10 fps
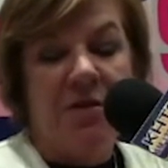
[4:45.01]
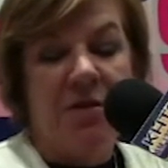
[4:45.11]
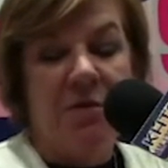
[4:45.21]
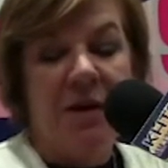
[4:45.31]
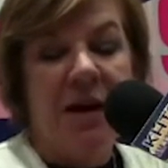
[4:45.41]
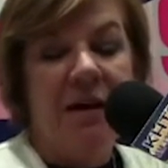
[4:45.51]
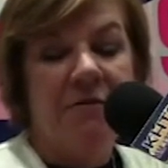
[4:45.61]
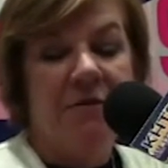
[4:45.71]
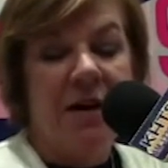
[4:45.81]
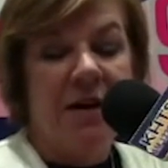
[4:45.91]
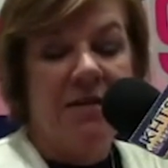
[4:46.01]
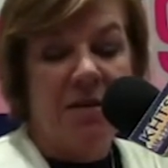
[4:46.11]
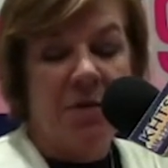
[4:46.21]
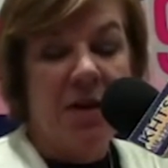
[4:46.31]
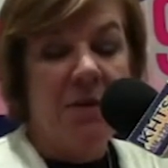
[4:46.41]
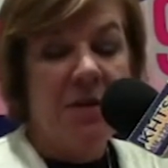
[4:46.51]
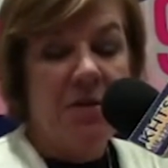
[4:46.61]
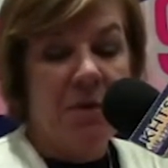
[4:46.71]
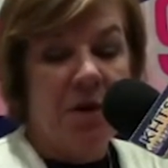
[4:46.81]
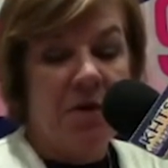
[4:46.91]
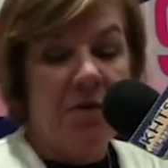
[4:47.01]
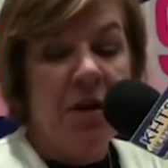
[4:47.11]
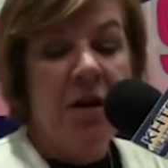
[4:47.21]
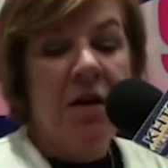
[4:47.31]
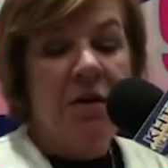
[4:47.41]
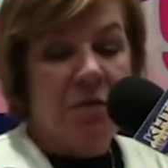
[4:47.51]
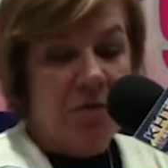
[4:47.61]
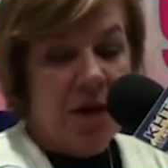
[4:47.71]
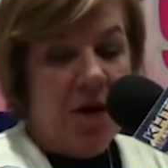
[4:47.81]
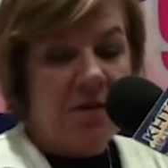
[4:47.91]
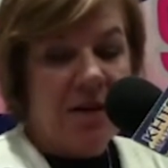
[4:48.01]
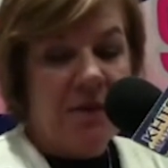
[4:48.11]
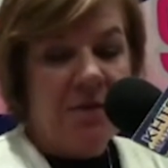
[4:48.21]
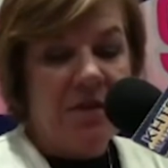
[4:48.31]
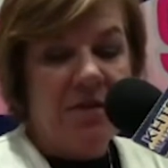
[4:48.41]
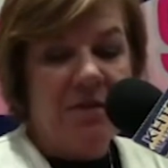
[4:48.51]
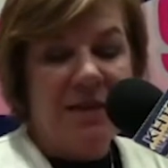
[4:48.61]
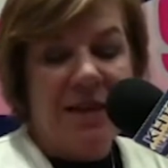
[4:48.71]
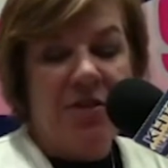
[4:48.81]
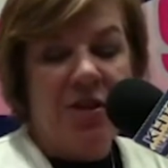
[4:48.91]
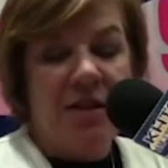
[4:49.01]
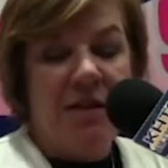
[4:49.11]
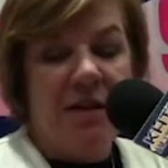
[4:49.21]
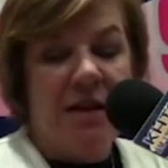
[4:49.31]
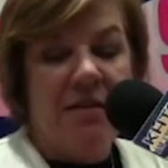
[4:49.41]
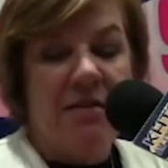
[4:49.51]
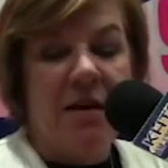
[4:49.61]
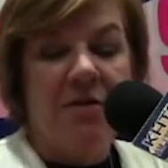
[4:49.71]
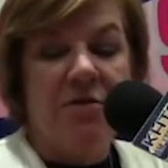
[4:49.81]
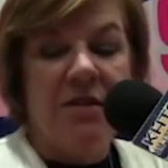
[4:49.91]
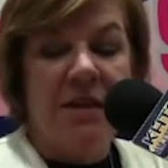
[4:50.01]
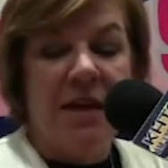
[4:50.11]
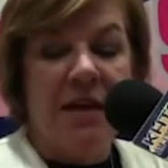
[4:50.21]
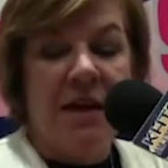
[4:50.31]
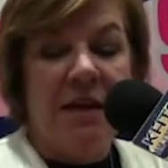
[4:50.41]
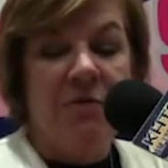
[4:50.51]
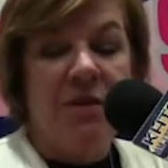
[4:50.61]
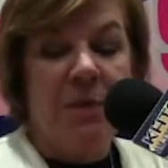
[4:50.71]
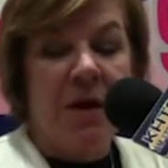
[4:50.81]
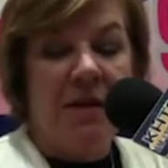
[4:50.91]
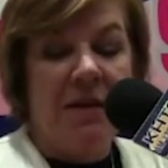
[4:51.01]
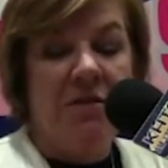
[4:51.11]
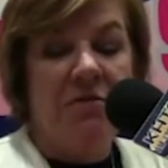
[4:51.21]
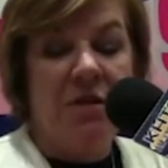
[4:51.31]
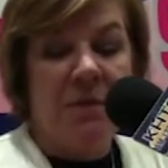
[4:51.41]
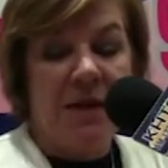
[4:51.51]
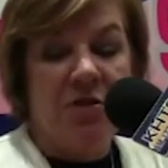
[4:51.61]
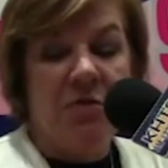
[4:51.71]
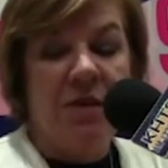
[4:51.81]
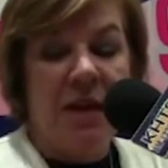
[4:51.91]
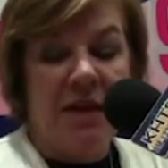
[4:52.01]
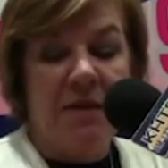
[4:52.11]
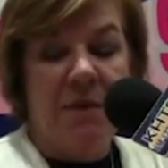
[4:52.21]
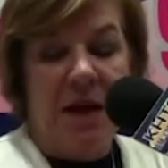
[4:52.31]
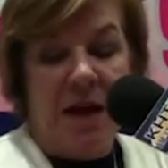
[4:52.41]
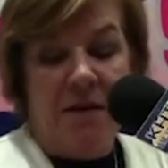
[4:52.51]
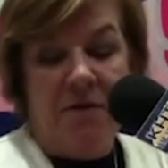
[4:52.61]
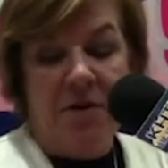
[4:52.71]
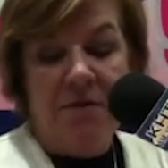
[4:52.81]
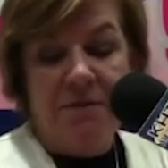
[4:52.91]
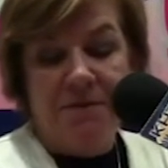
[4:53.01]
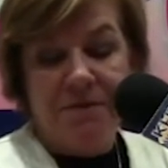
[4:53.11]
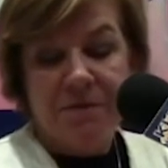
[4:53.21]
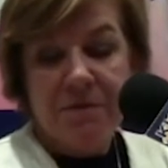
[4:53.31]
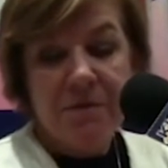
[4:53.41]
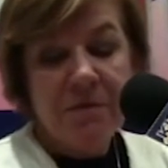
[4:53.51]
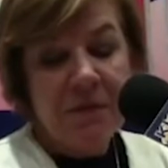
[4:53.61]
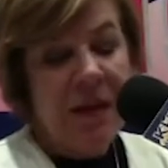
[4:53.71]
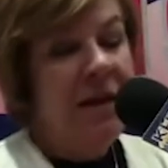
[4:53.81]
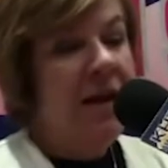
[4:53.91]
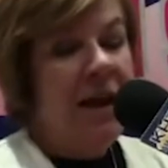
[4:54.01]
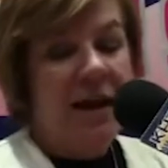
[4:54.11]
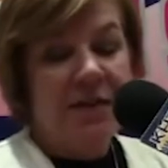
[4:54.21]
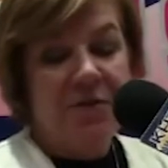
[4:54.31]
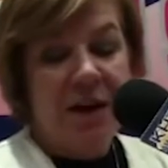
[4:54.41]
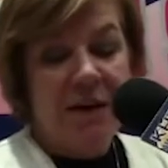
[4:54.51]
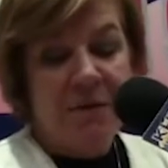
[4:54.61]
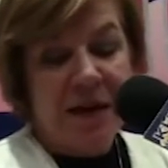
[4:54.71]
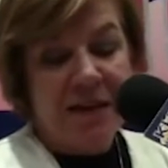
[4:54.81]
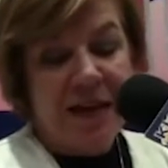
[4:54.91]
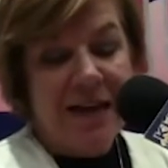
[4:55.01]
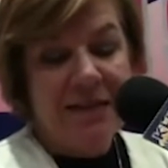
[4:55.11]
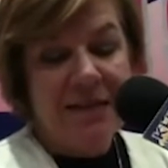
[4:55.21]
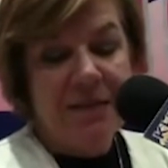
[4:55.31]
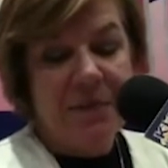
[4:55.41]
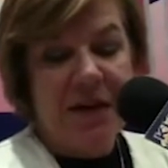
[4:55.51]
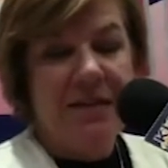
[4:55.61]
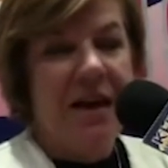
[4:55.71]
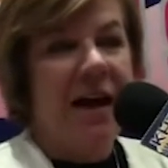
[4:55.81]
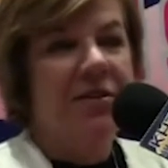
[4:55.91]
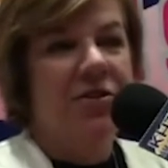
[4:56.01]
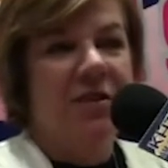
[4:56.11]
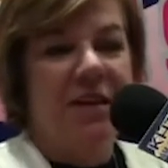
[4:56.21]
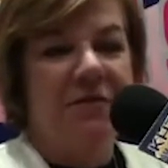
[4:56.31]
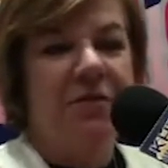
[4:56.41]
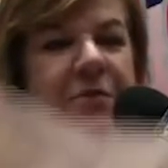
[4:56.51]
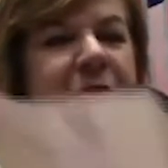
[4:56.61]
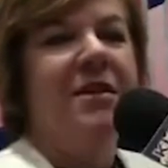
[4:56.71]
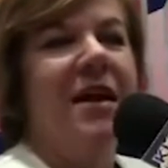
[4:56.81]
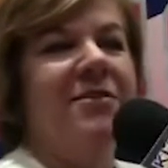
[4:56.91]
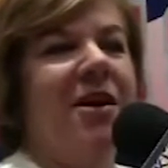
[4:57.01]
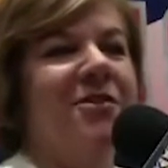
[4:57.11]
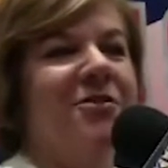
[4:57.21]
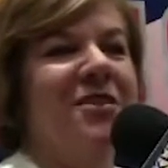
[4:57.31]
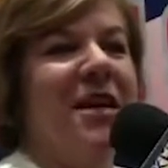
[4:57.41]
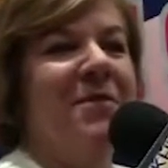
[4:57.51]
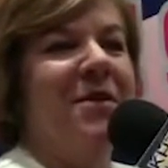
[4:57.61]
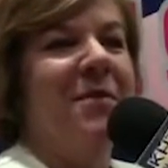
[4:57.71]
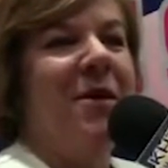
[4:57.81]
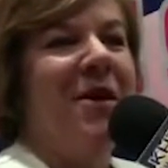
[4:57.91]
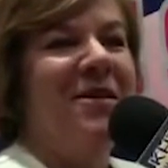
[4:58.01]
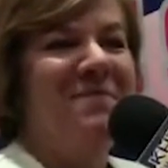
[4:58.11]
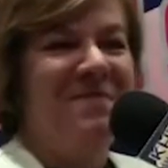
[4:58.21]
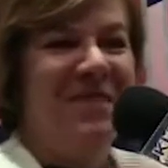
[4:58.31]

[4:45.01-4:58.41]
So we have uh, someone coming tomorrow through the Alzheimer's Association. It's understanding and responding to dementia related behavior. And I don't have my glasses, but it's actually, if you can read that okay, doctor's yeah, yeah. name on the bottom.